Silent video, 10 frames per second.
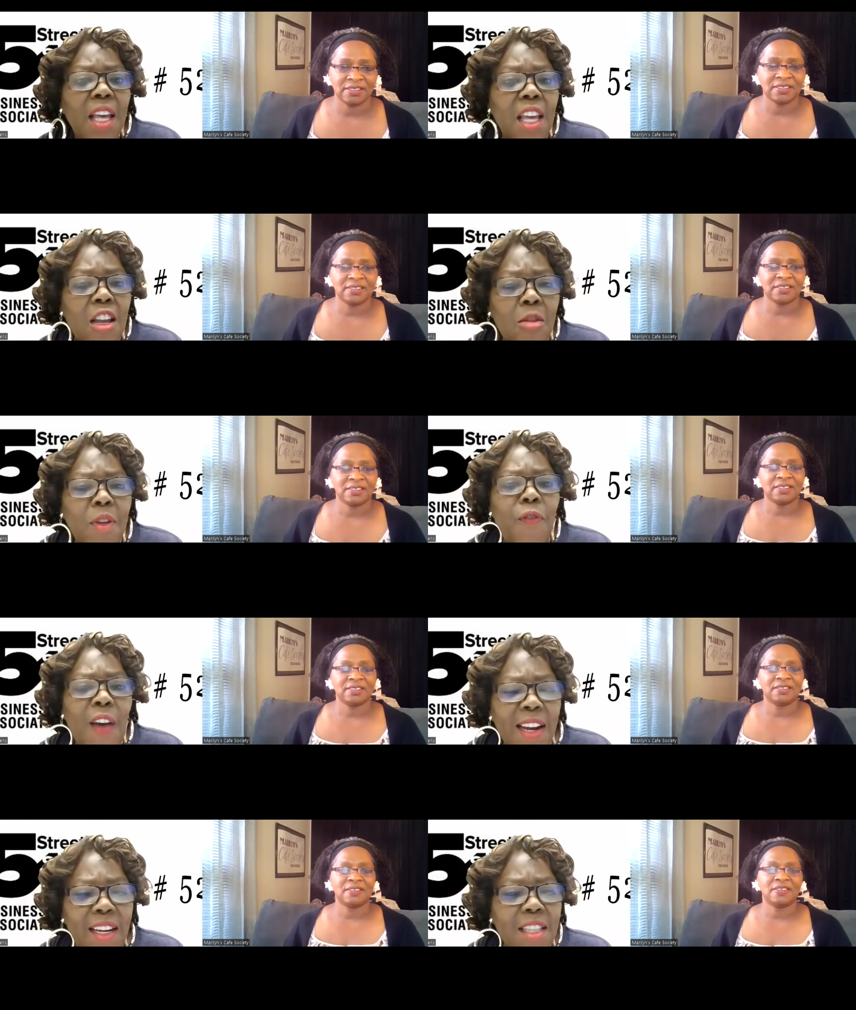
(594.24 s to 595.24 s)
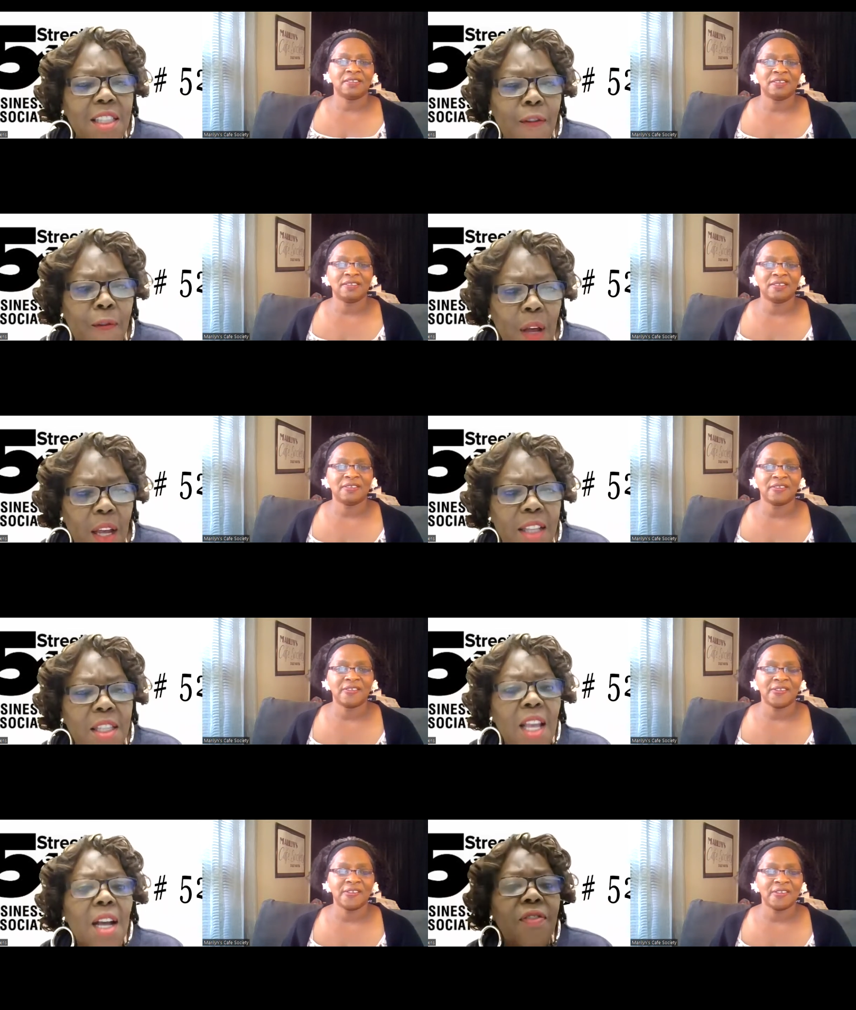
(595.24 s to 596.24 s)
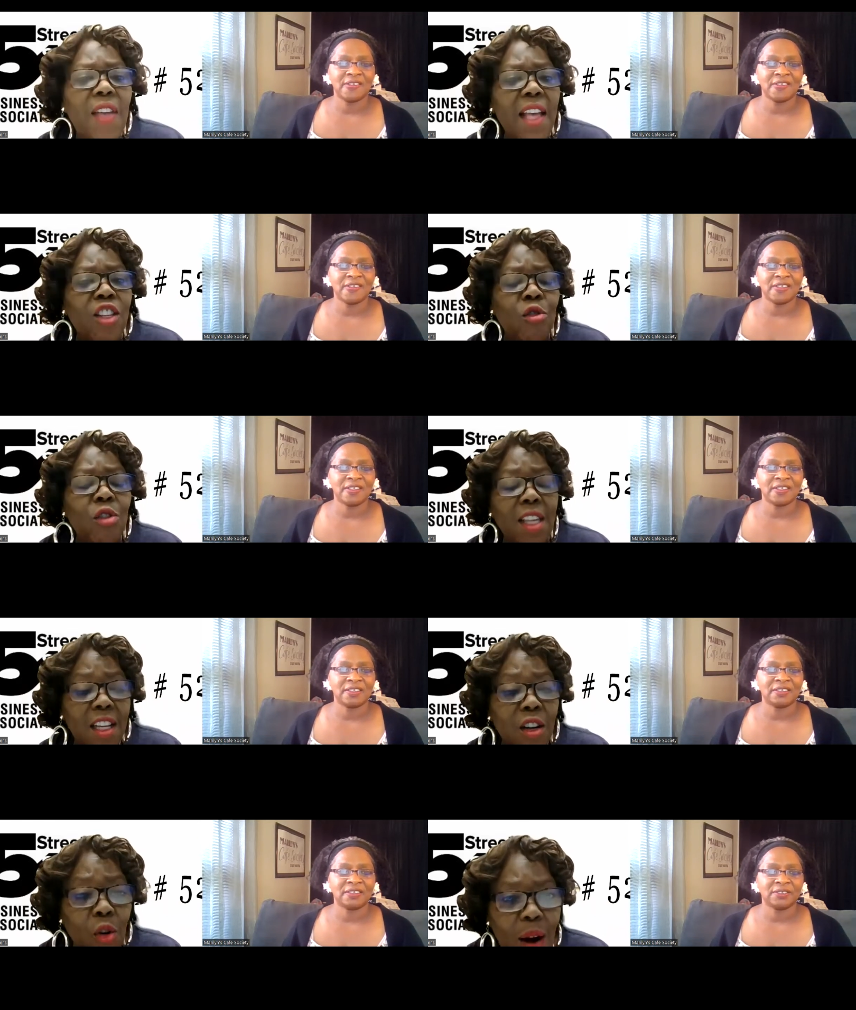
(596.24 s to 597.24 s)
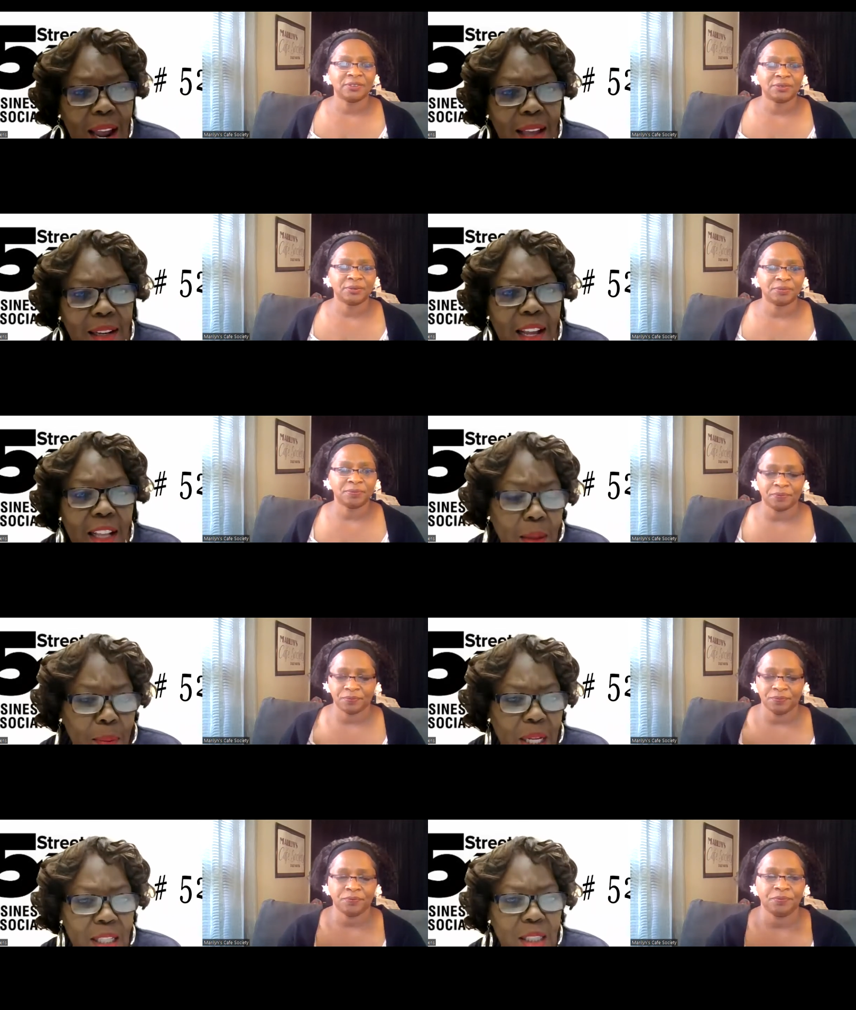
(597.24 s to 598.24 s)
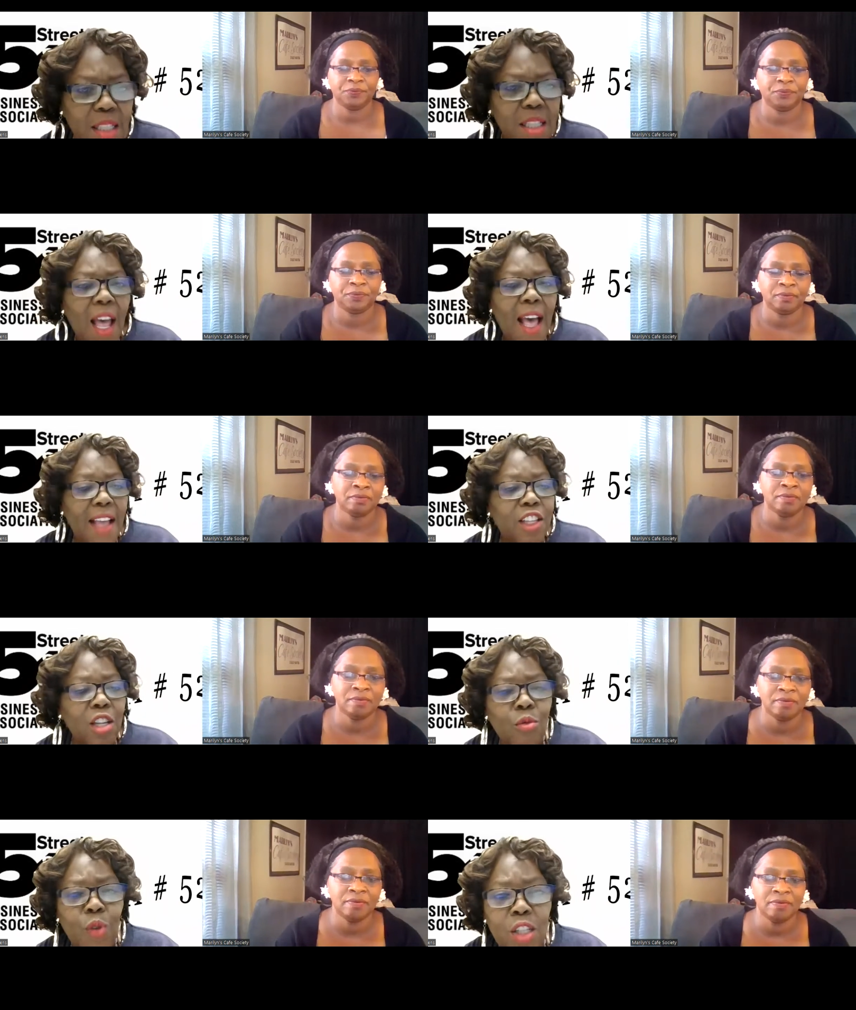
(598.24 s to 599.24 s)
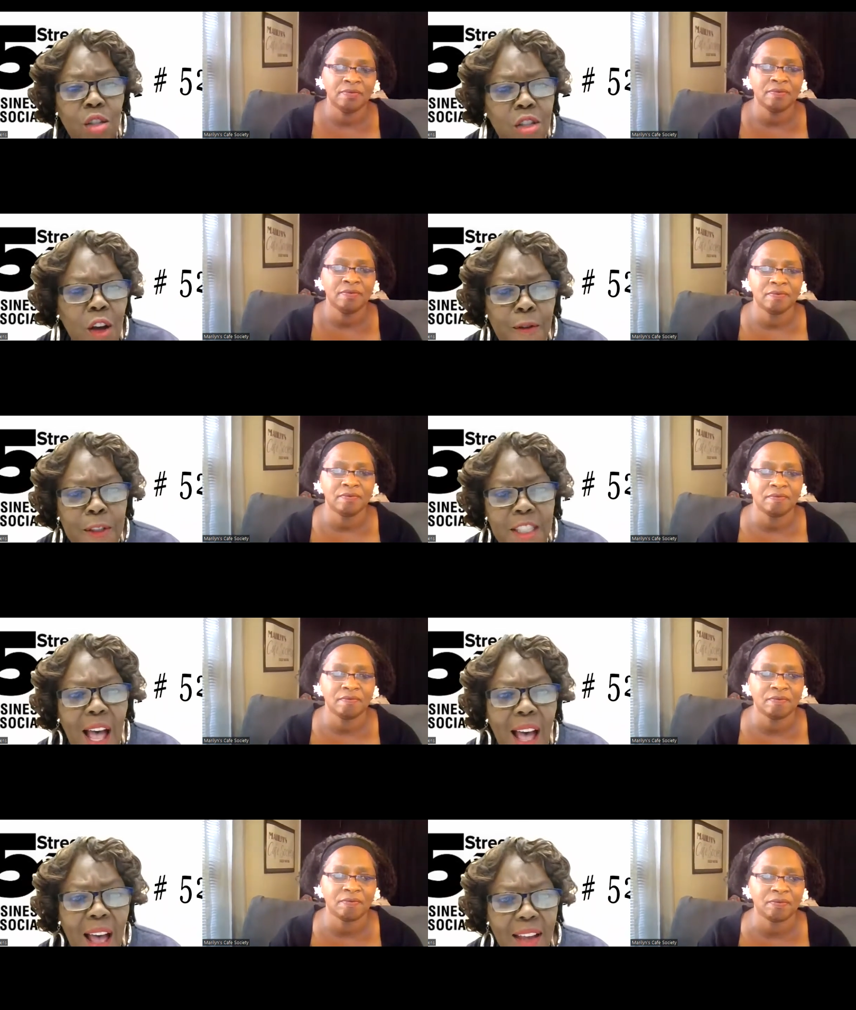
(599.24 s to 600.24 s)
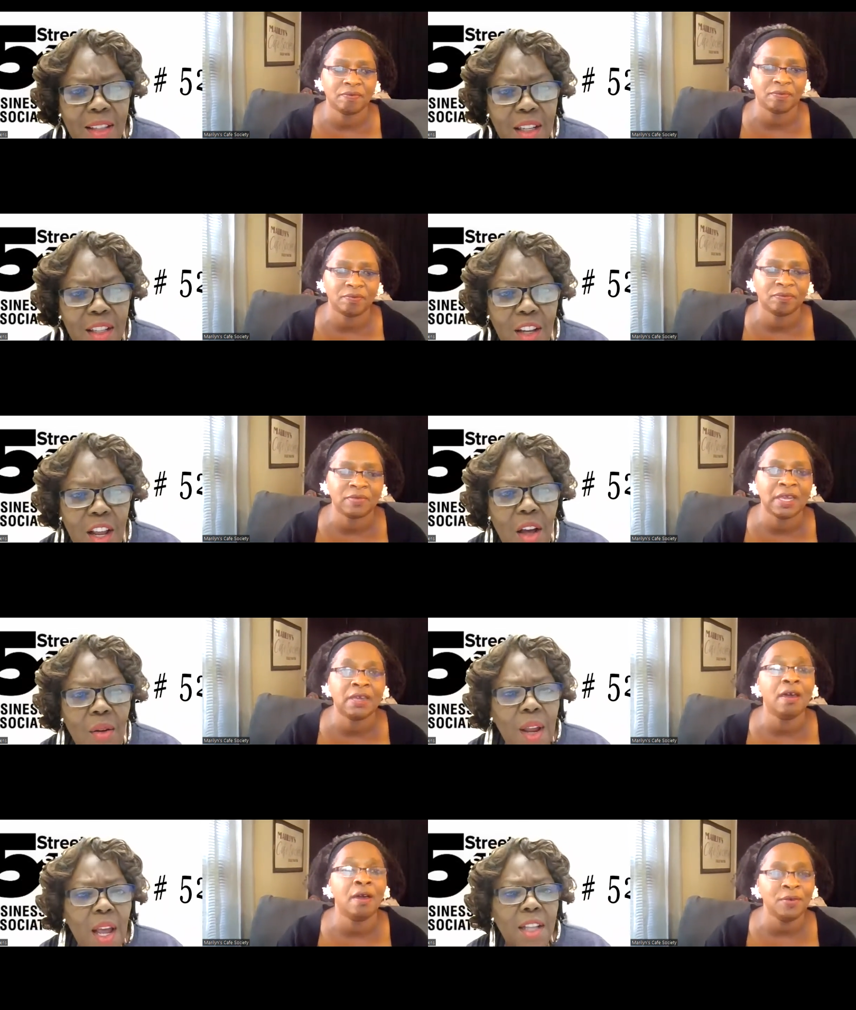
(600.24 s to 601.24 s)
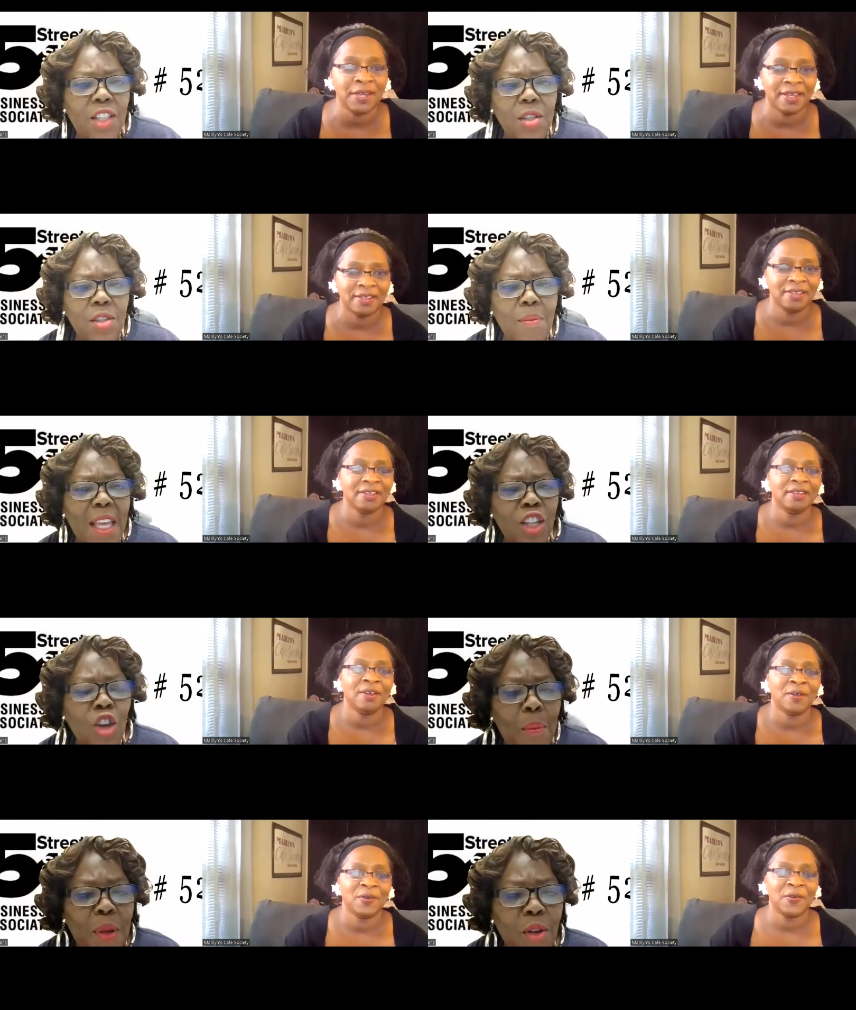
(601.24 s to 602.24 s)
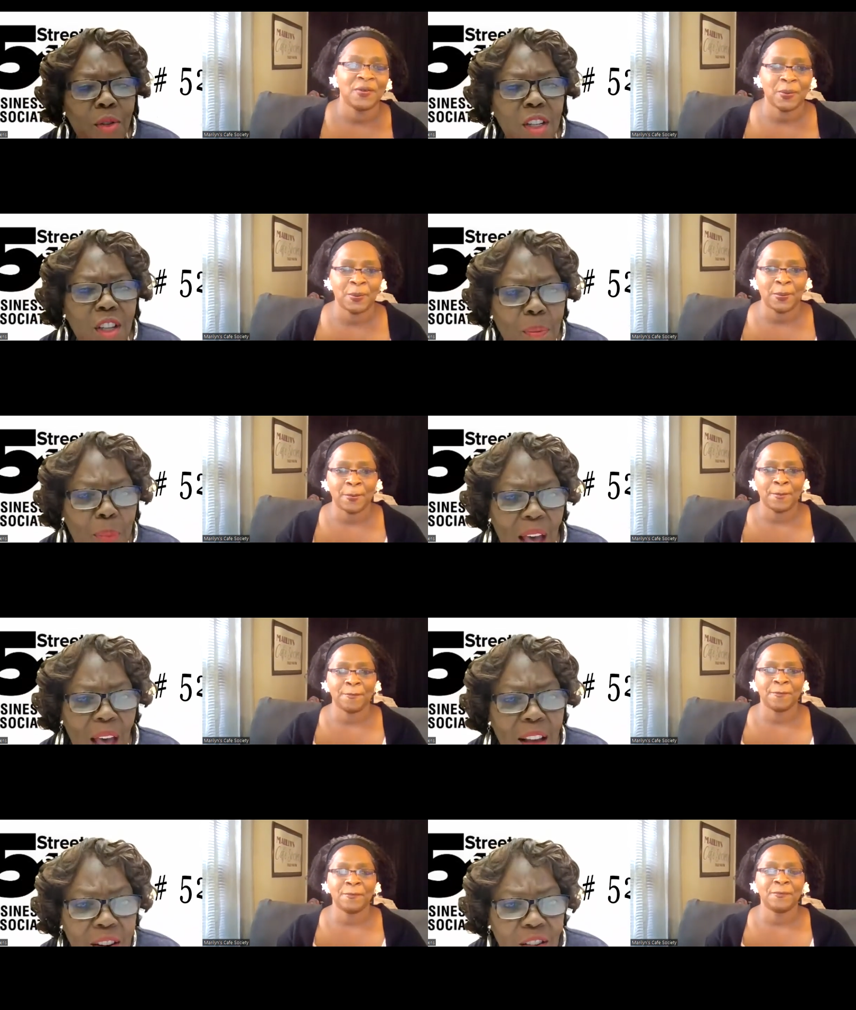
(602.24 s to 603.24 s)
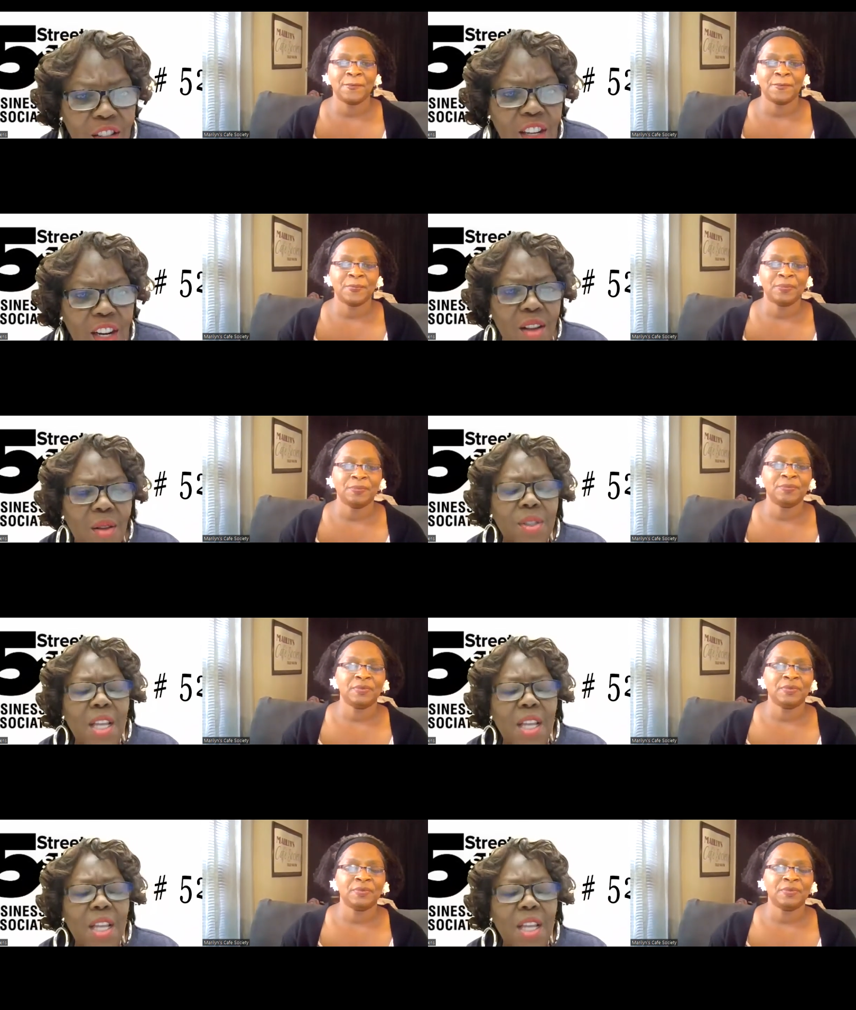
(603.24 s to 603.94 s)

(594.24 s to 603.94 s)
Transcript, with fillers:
Speaker 1: increment financing funds, that you can get a grant as a business to mm-hmm. redo your facade, you know, okay. to, to make your building look better, you know.